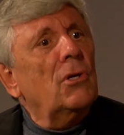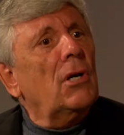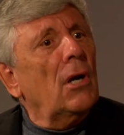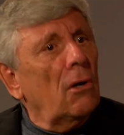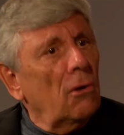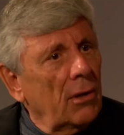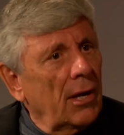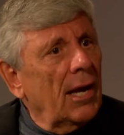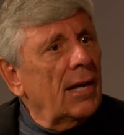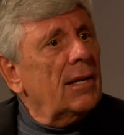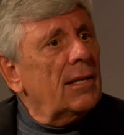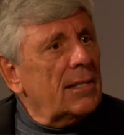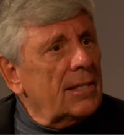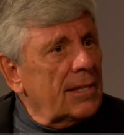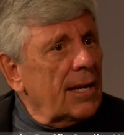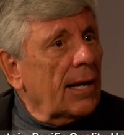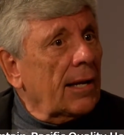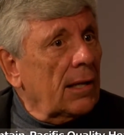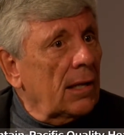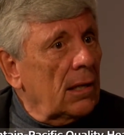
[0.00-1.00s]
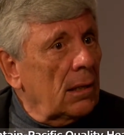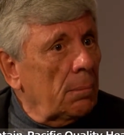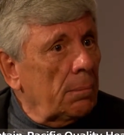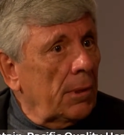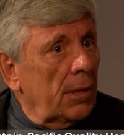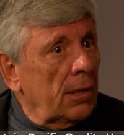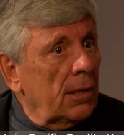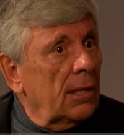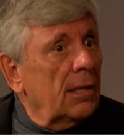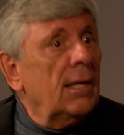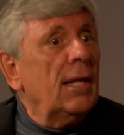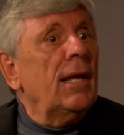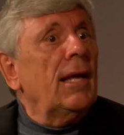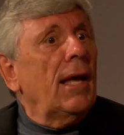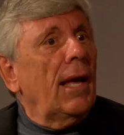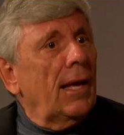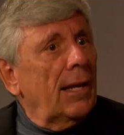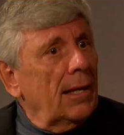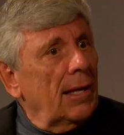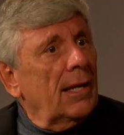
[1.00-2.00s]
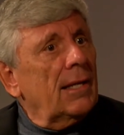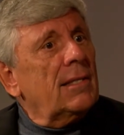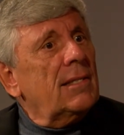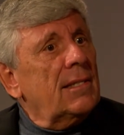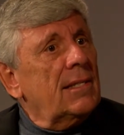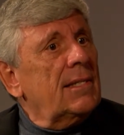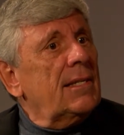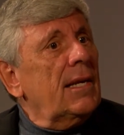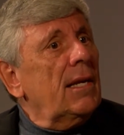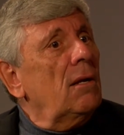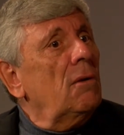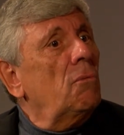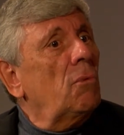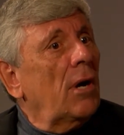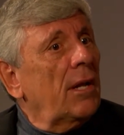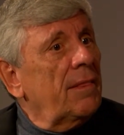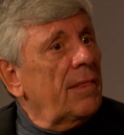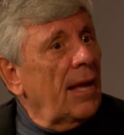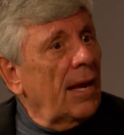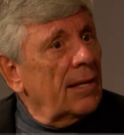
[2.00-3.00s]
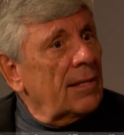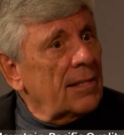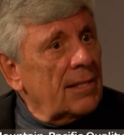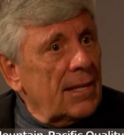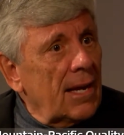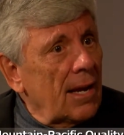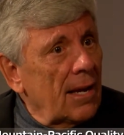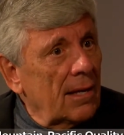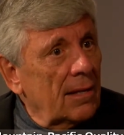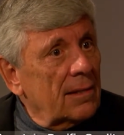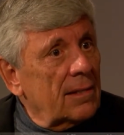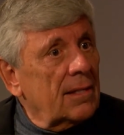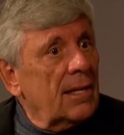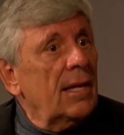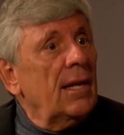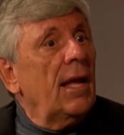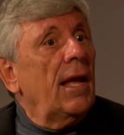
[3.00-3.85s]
Go get a second opinion and let's see what that says.